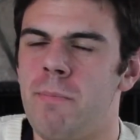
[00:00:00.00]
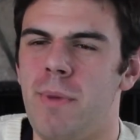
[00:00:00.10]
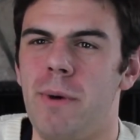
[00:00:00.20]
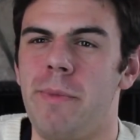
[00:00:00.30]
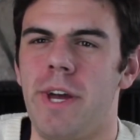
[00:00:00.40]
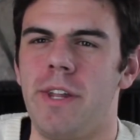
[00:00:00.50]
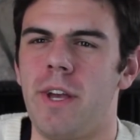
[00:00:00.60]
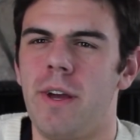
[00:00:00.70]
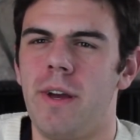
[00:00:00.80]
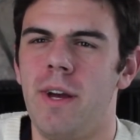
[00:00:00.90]

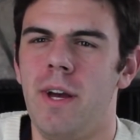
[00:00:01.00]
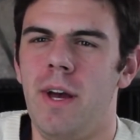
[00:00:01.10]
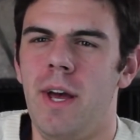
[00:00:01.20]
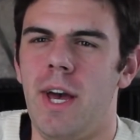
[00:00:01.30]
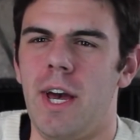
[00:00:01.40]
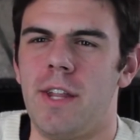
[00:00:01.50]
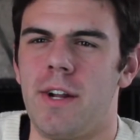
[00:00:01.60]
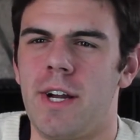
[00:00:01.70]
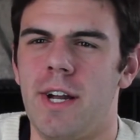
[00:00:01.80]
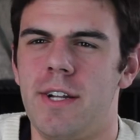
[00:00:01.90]
pelmeni, and
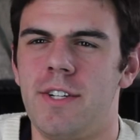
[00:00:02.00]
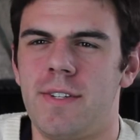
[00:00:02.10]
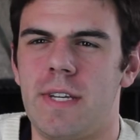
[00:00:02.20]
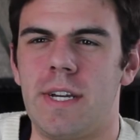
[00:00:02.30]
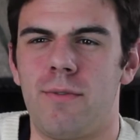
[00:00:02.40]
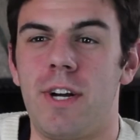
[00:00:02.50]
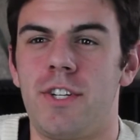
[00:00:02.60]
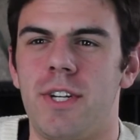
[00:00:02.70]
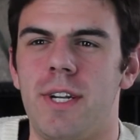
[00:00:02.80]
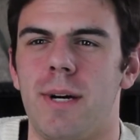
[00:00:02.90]
they're kind of just like
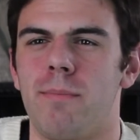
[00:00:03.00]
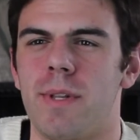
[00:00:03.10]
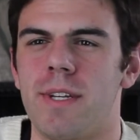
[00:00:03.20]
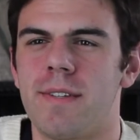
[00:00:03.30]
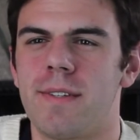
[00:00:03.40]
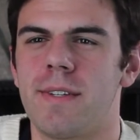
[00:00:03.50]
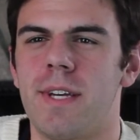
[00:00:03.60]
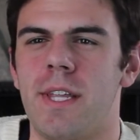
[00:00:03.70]
Russian dumplings.